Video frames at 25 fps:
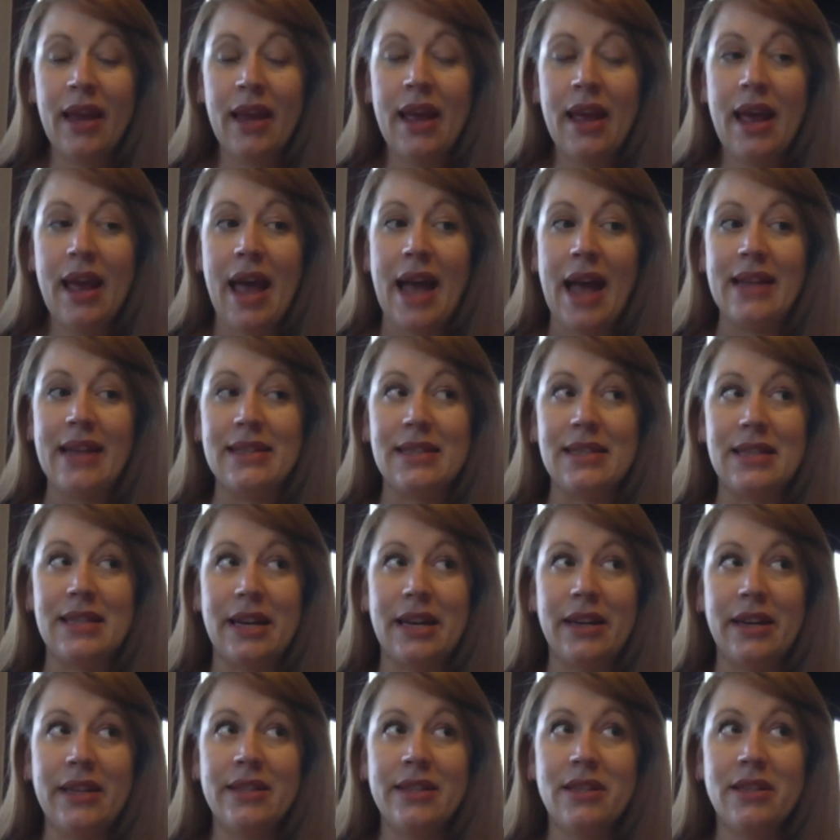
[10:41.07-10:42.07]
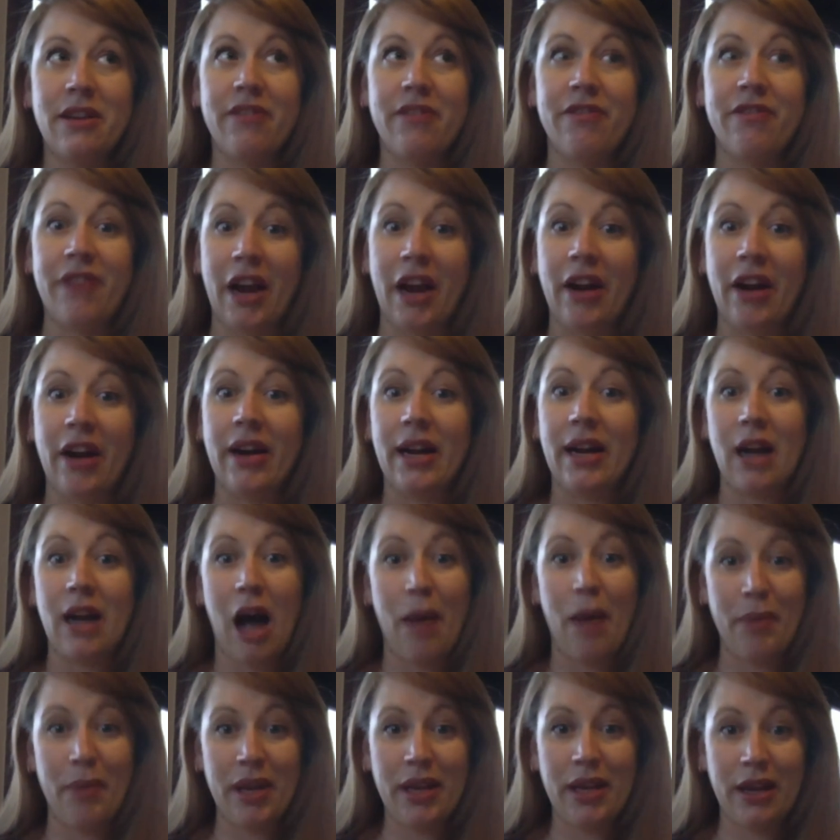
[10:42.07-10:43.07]
And cesareans are very
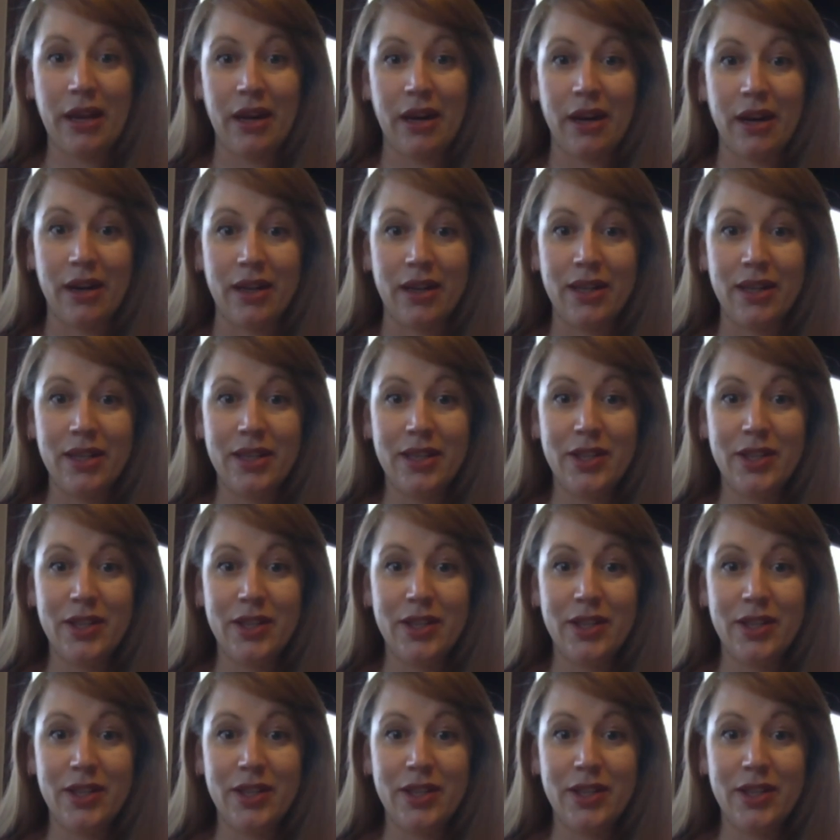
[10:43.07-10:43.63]
common here.